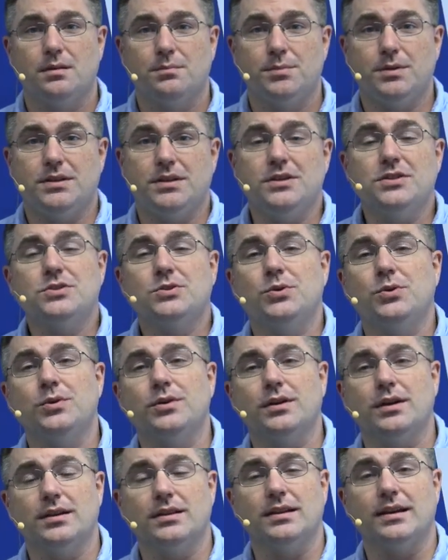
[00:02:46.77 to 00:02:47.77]
But
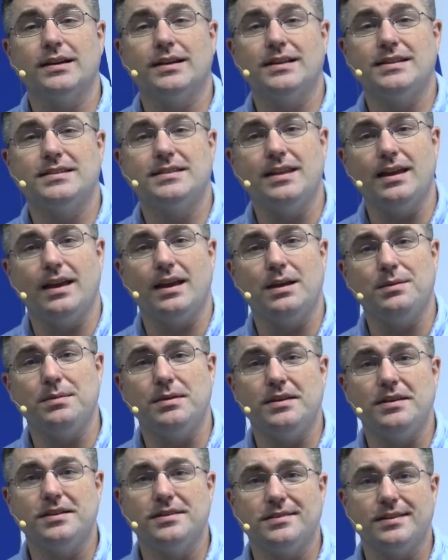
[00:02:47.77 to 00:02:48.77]
Discord, unlike its name,
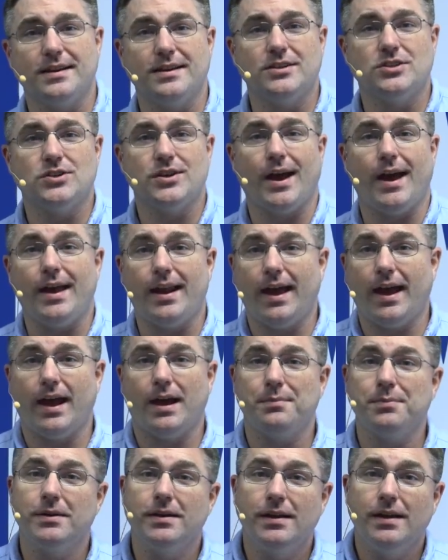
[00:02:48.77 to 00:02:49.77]
is a chat
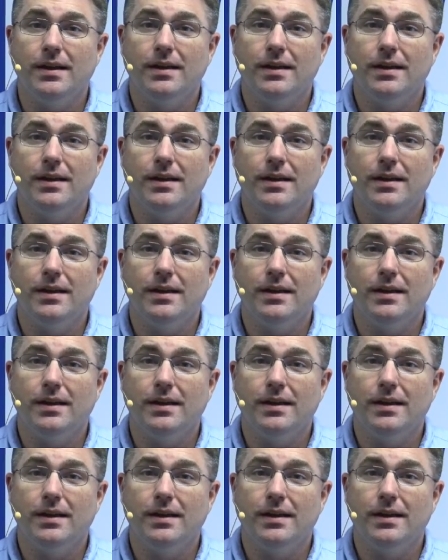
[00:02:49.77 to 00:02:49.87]
app